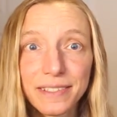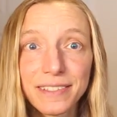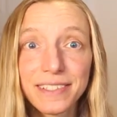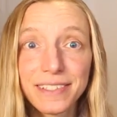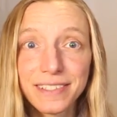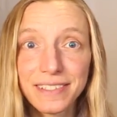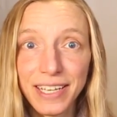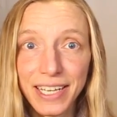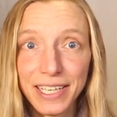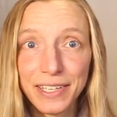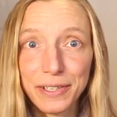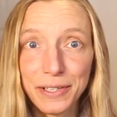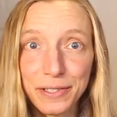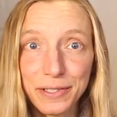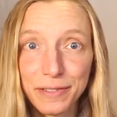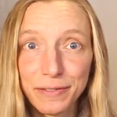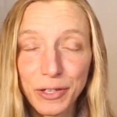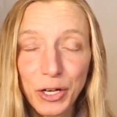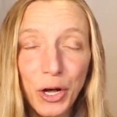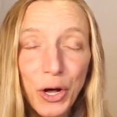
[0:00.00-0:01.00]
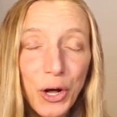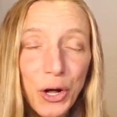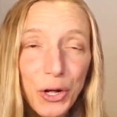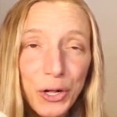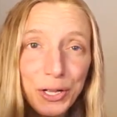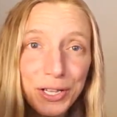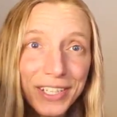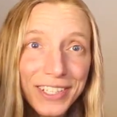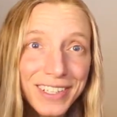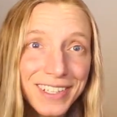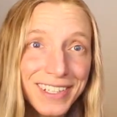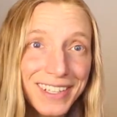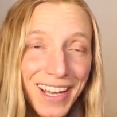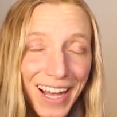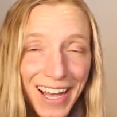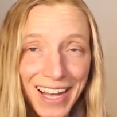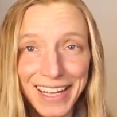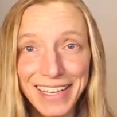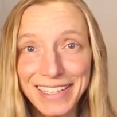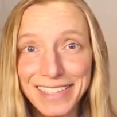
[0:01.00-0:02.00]
designers of all
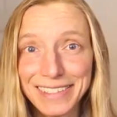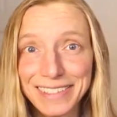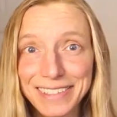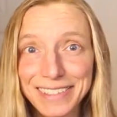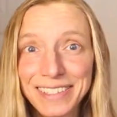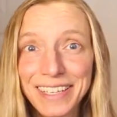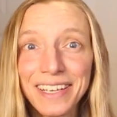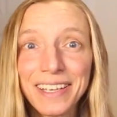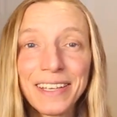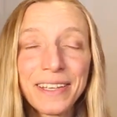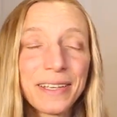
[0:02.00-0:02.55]
kinds.